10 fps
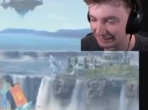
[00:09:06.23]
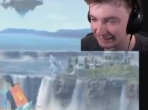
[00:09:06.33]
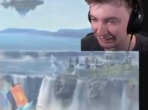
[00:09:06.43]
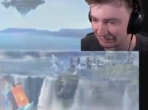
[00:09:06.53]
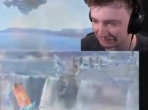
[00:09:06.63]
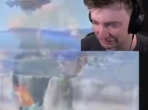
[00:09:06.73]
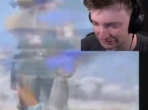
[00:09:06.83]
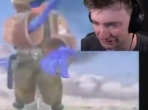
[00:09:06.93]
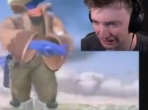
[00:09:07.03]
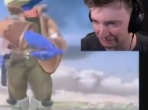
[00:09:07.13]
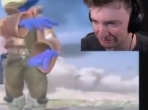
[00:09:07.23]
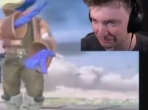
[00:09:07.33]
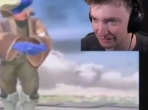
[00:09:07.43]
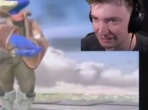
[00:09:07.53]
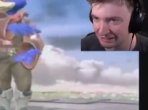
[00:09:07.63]
oh,
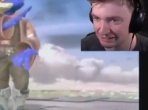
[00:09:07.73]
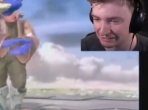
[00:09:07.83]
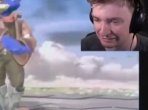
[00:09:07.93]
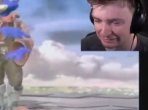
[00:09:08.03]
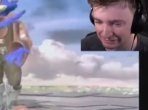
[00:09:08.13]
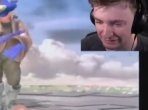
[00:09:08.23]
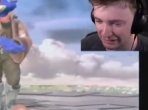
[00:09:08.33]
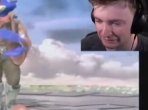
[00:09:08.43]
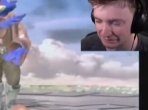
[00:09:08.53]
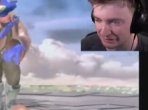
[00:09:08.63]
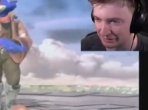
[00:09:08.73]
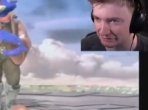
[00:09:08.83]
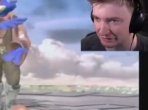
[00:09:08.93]
rough. Rough, rough,